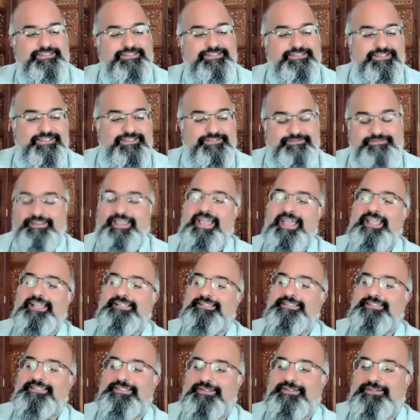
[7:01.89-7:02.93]
in
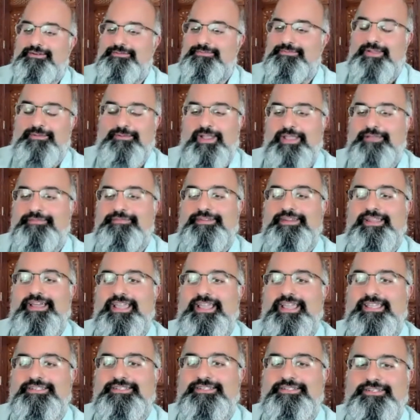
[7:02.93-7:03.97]
fact, my wife and
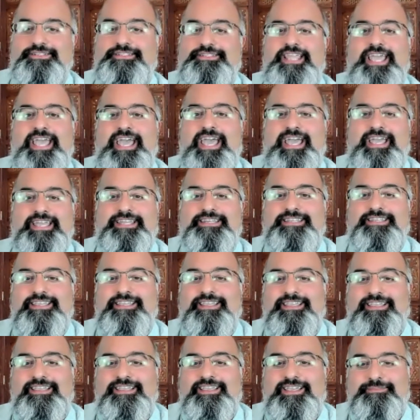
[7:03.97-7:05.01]
I just had
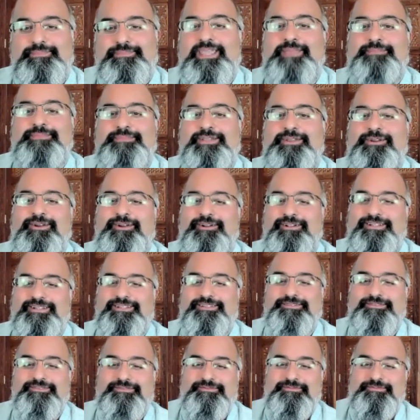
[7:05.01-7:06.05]
a baby girl
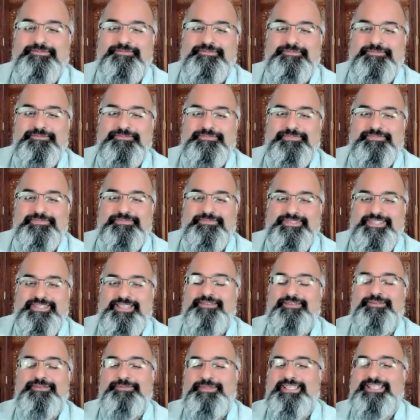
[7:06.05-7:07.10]

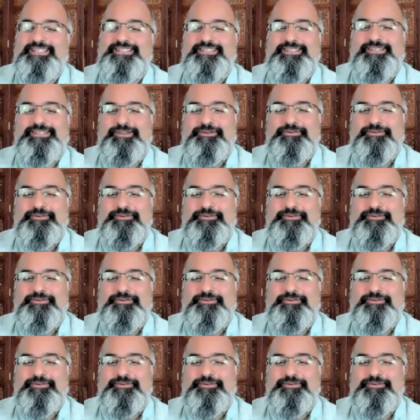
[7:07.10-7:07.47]
7 weeks ago.